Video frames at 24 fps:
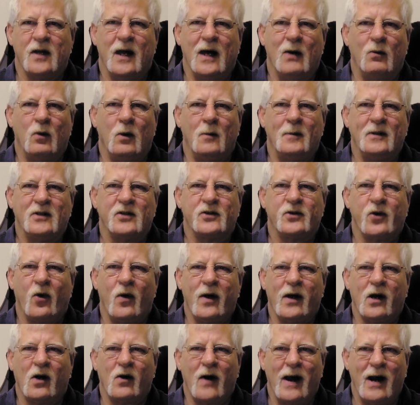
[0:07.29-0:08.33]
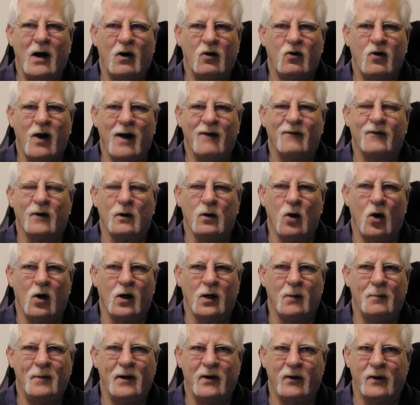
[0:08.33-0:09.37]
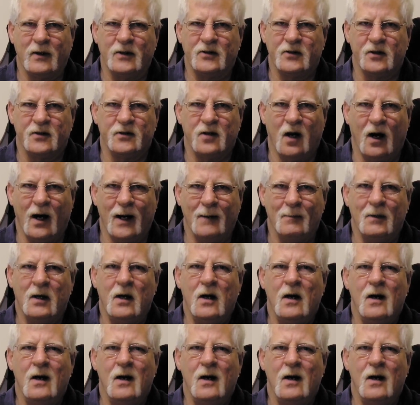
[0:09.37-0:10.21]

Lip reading: and will be storing our aircraft for longer periods of time.